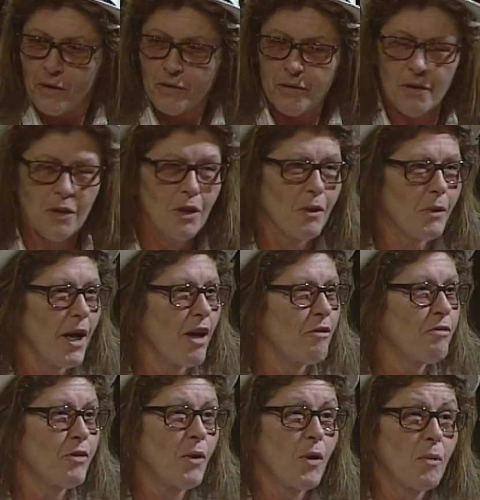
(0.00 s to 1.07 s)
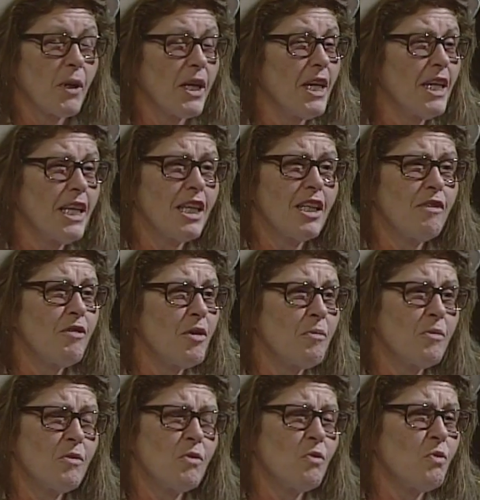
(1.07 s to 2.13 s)
to the ground floor where he could give
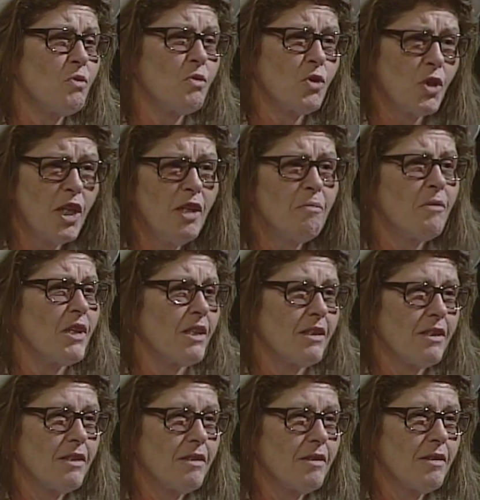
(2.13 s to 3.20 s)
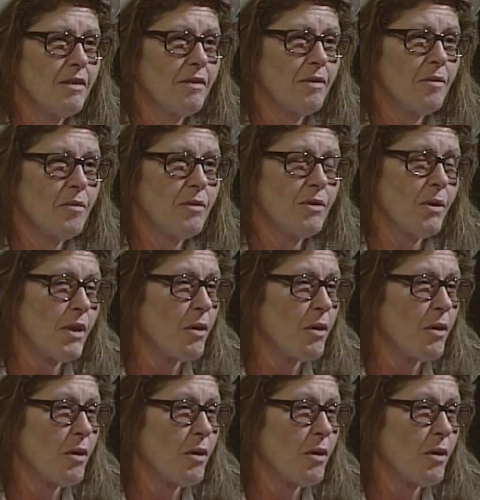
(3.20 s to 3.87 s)
them treatment so they